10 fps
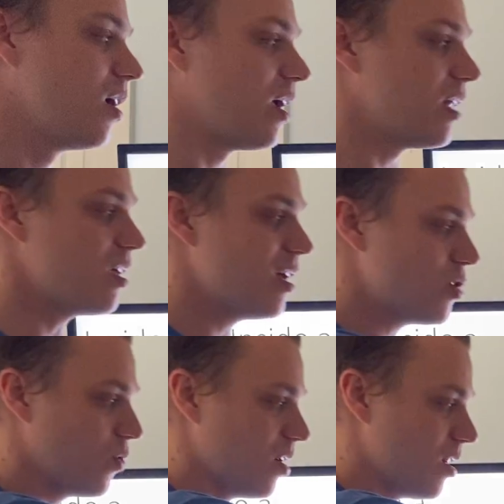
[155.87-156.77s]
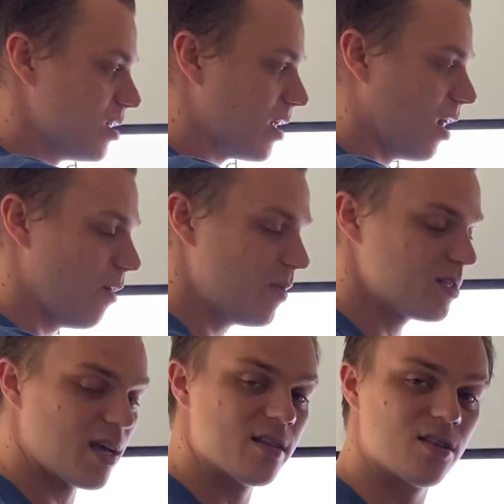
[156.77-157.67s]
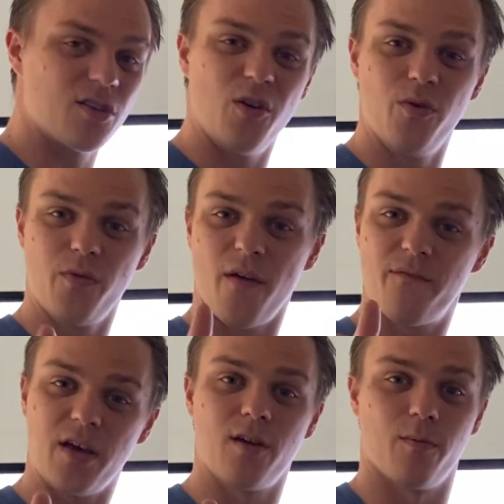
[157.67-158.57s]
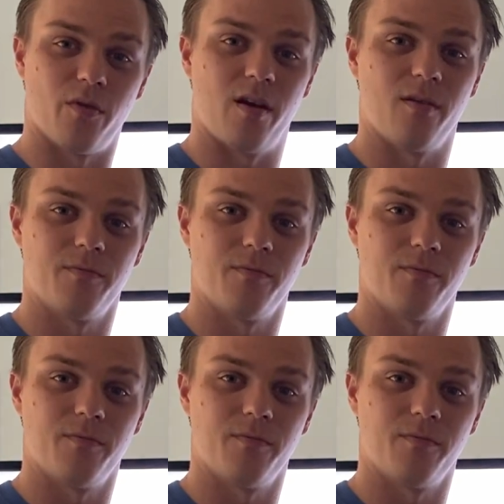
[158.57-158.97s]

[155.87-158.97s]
and each one of these elements has its own fingerprint.